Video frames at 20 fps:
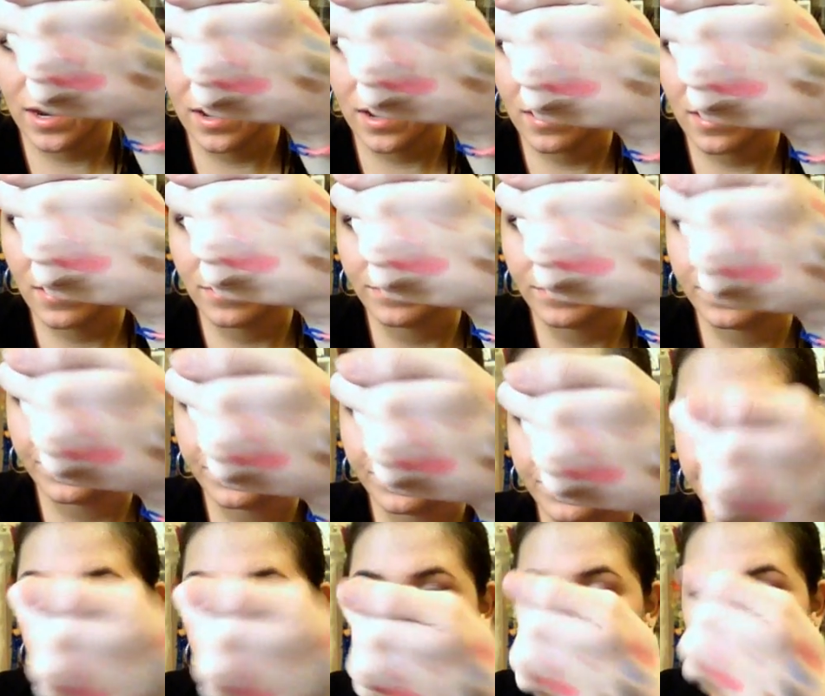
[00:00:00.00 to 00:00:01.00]
there.
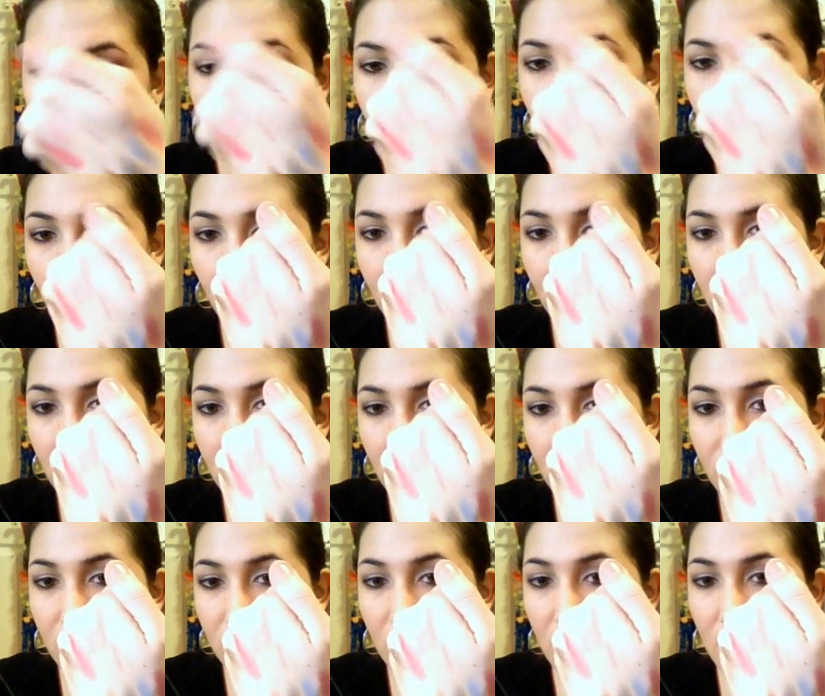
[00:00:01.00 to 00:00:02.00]
You
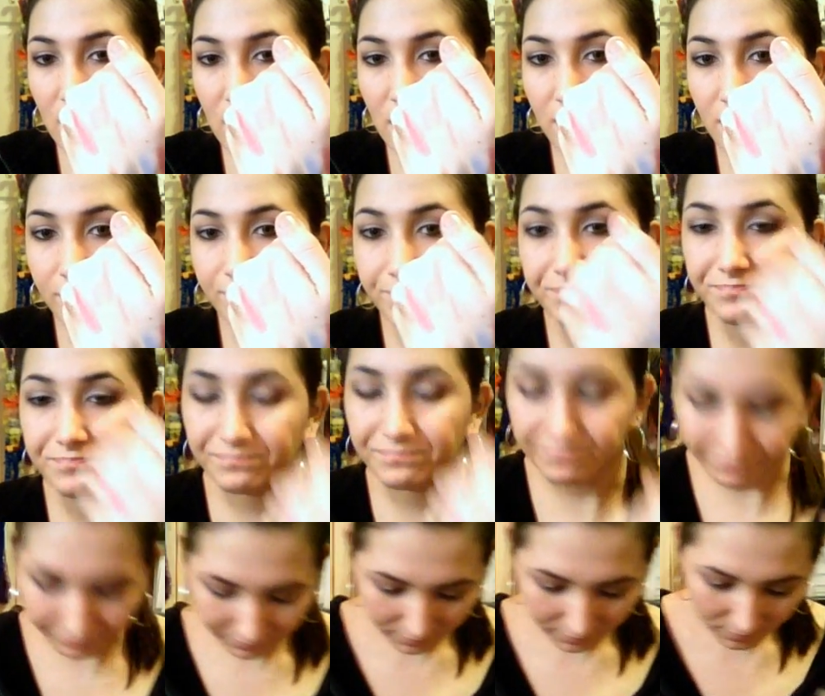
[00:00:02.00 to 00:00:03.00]
can see.
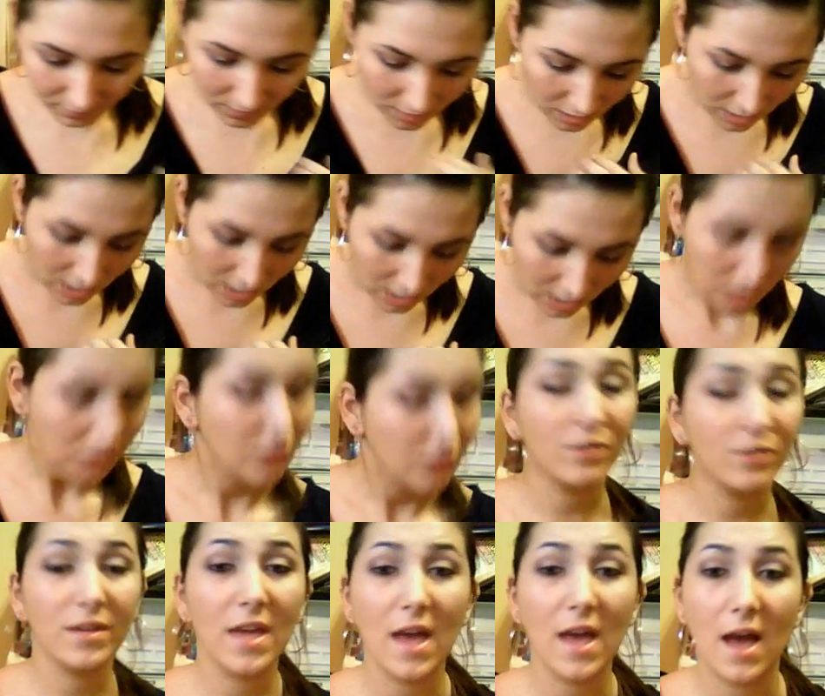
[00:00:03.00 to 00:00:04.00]

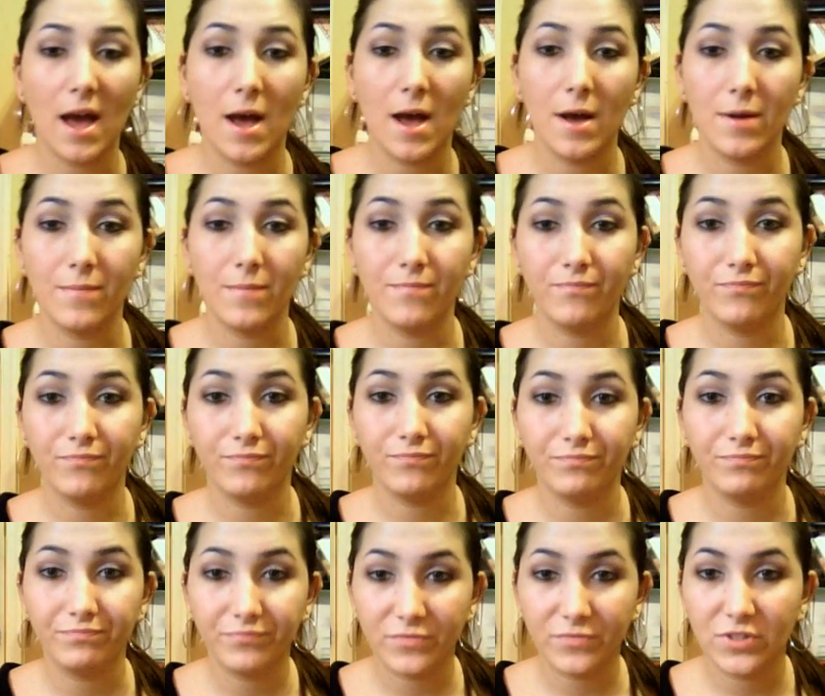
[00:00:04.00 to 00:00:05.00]
So yeah, um,
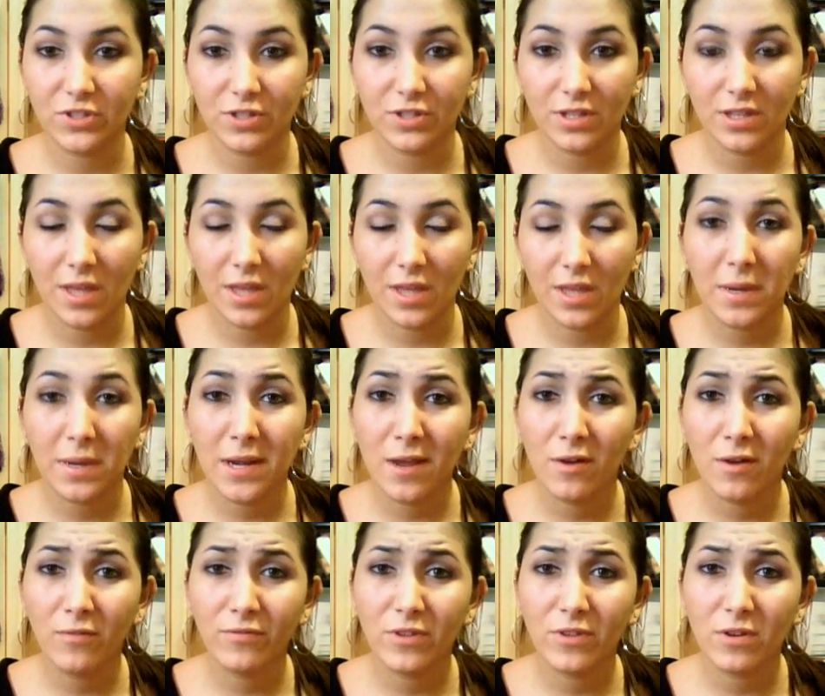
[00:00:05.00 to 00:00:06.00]
let me
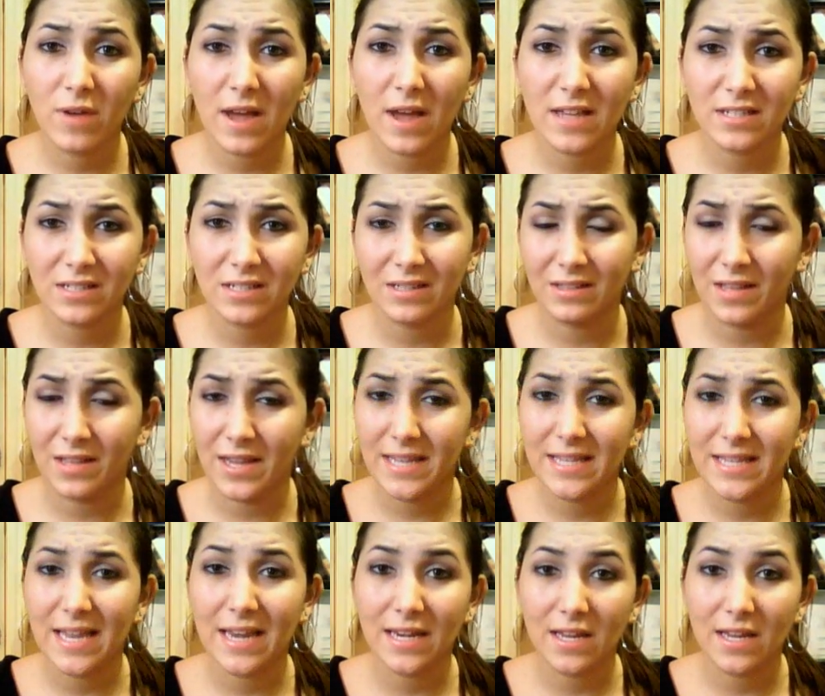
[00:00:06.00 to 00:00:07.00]
know if you guys
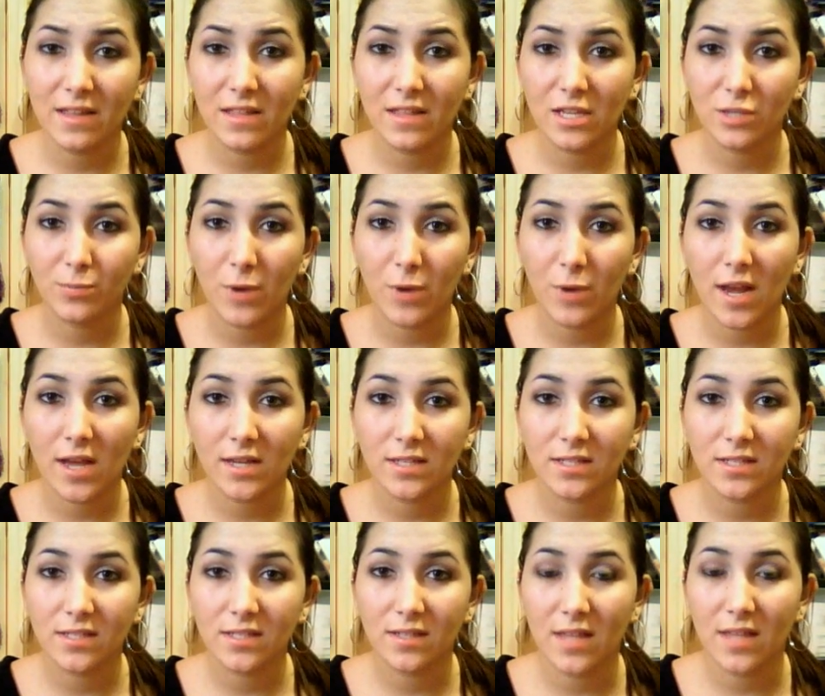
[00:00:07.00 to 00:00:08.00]
liked any of these
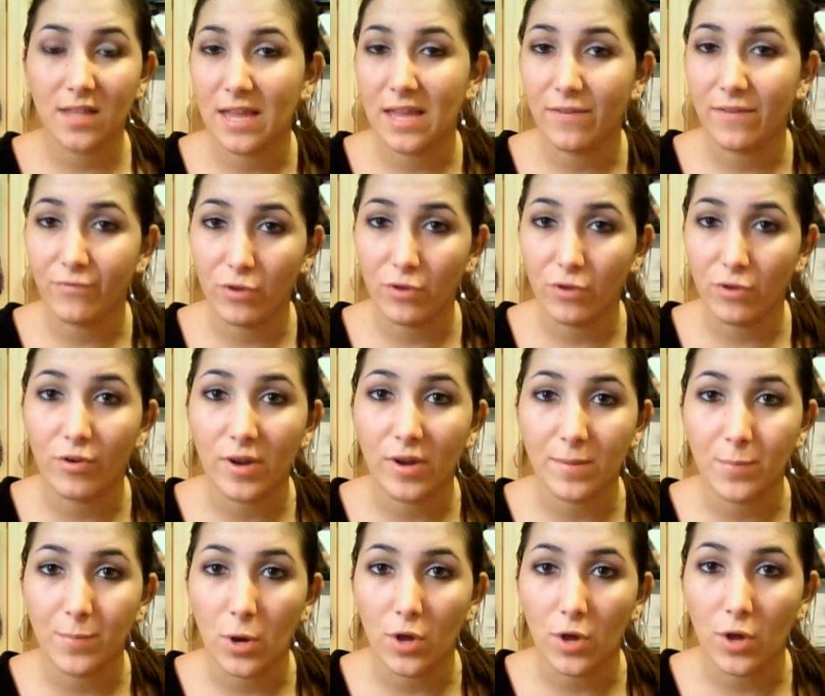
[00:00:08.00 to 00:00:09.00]
products, like if you
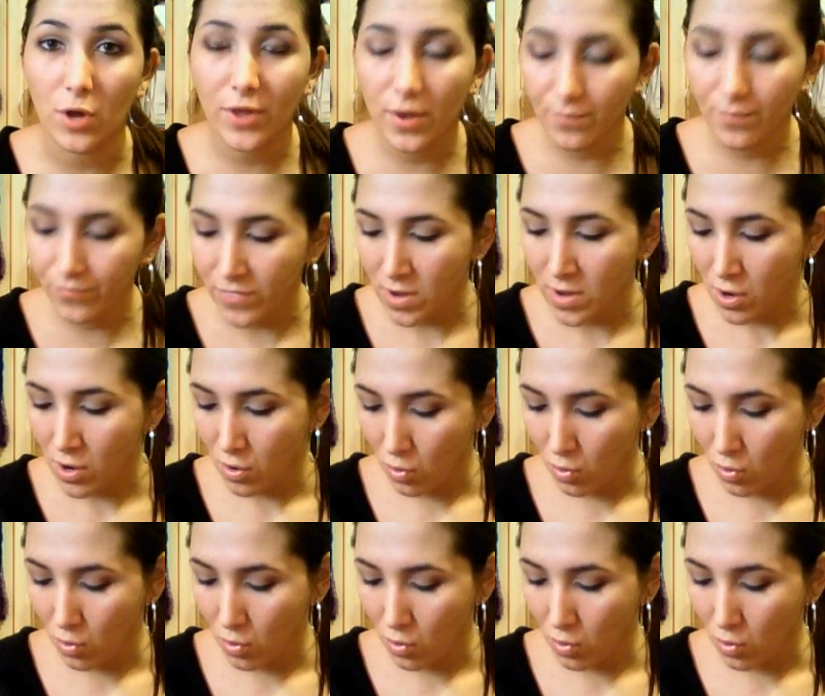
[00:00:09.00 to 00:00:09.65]
already bought them,